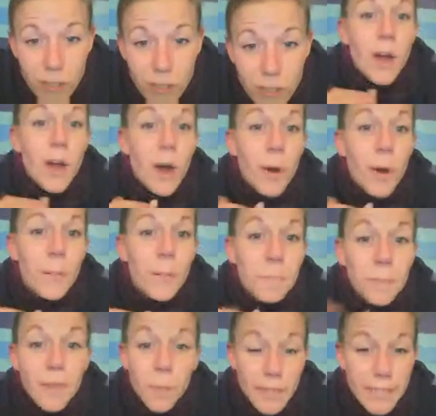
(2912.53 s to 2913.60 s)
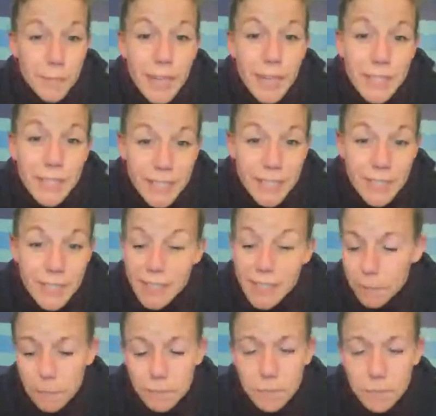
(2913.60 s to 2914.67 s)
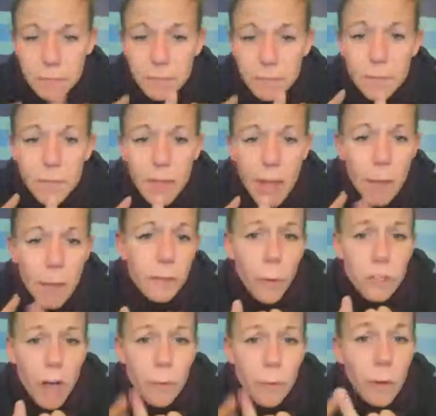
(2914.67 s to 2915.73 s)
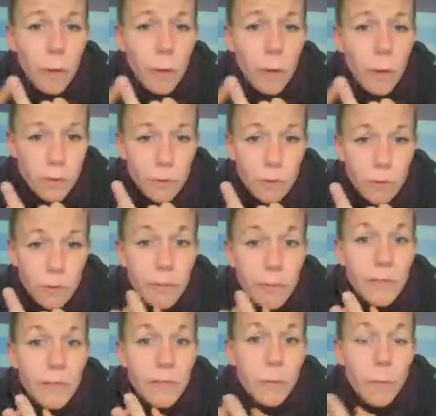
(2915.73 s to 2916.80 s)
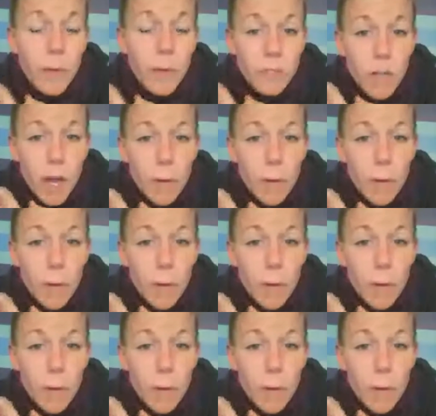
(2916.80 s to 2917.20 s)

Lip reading: be. So what this means is, I'm leaving from one job going to school.